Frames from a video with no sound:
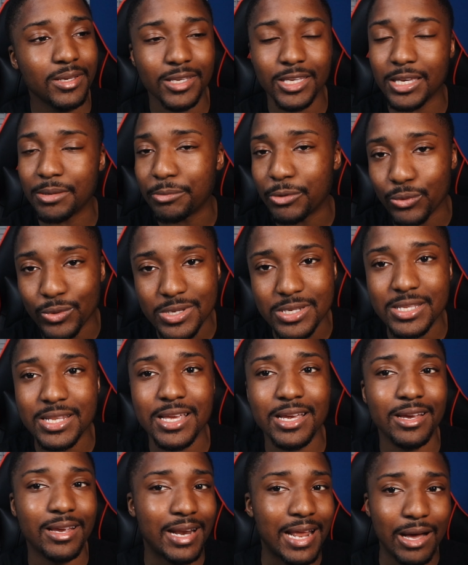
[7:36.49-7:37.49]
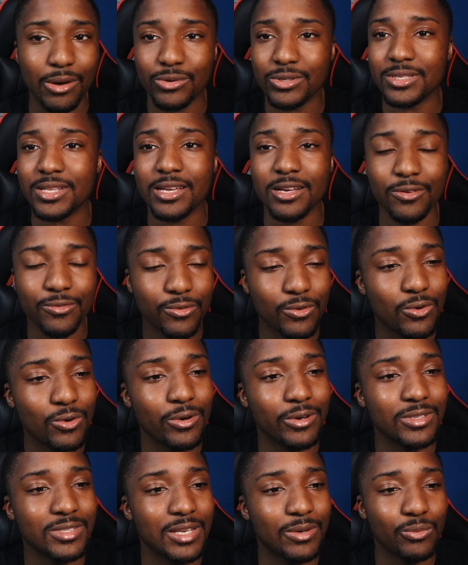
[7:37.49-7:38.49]
Kimo was there, and I was there, of
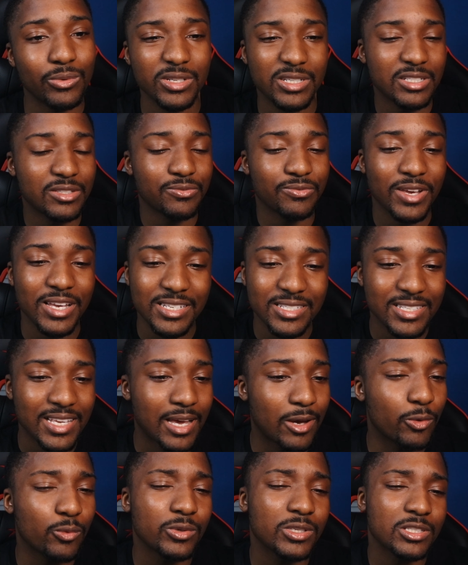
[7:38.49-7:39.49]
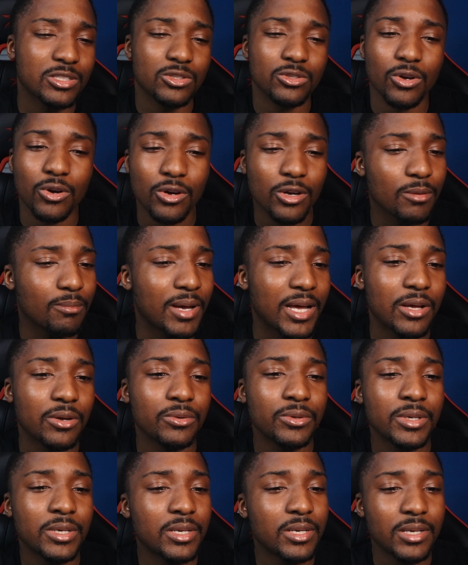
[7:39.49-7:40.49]
course. And we just FaceTime, we just talking
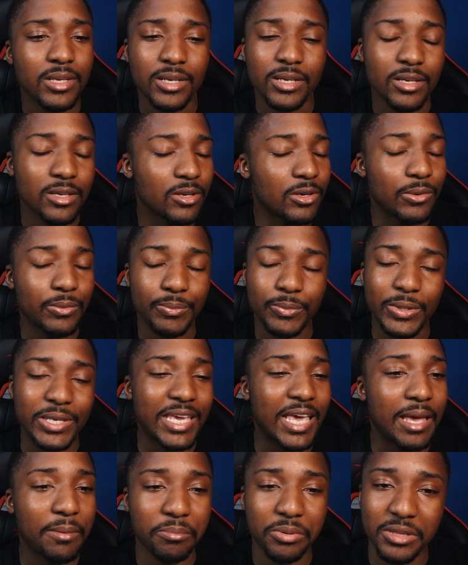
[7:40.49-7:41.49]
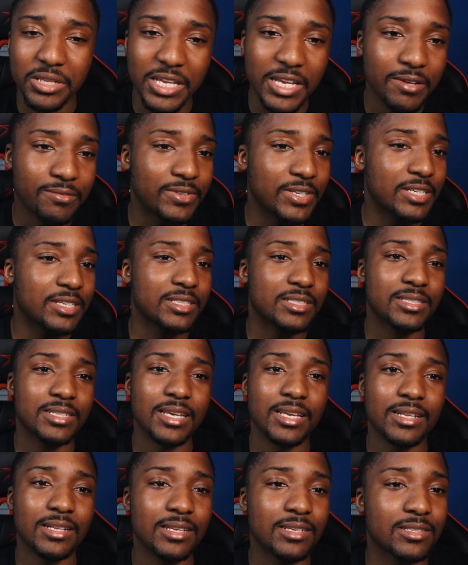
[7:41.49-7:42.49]
about you know we can't believe this
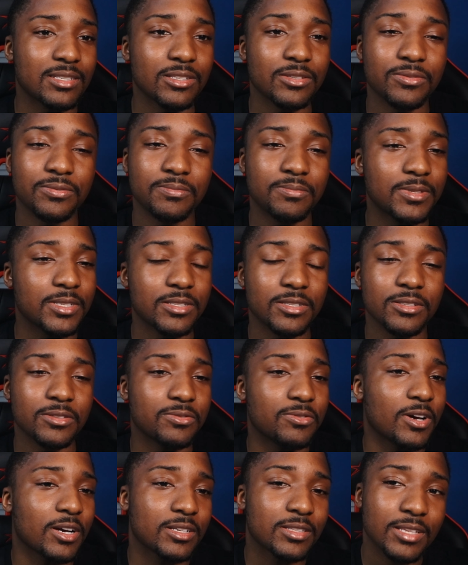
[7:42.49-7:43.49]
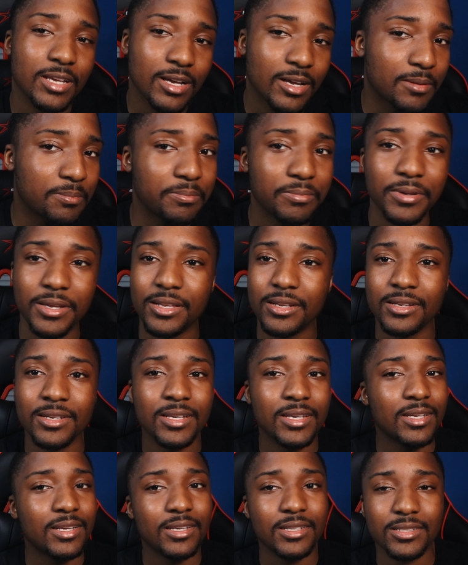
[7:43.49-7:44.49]
and this is this is fucked up and
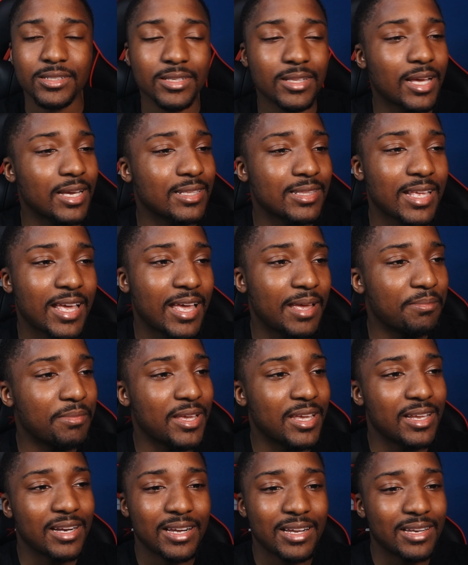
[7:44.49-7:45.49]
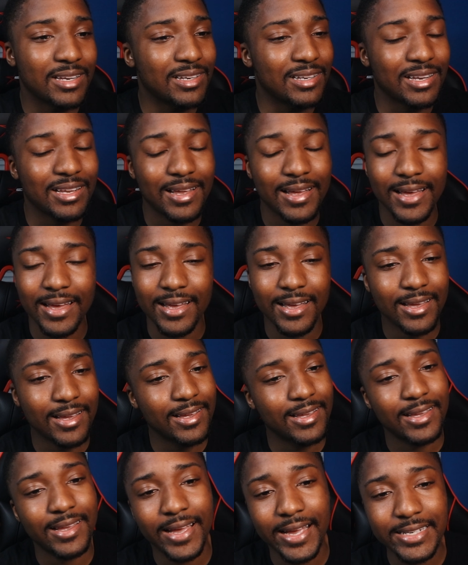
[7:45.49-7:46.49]
shit like that man and ah,
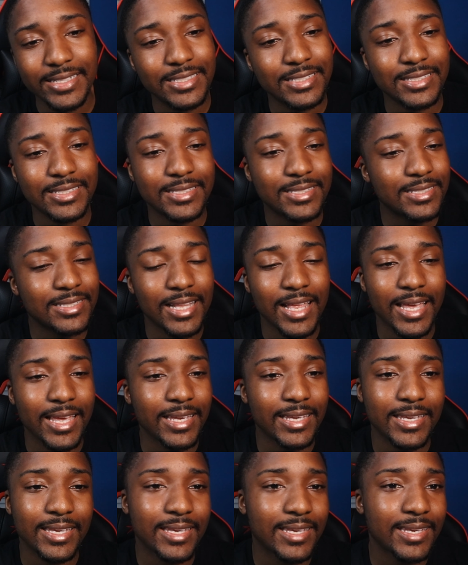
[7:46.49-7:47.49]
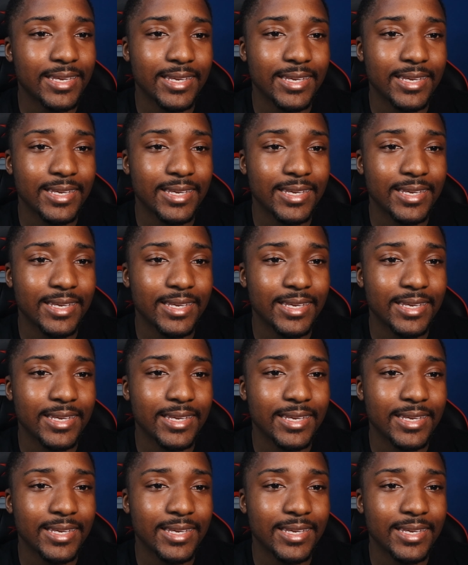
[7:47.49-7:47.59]
I just like,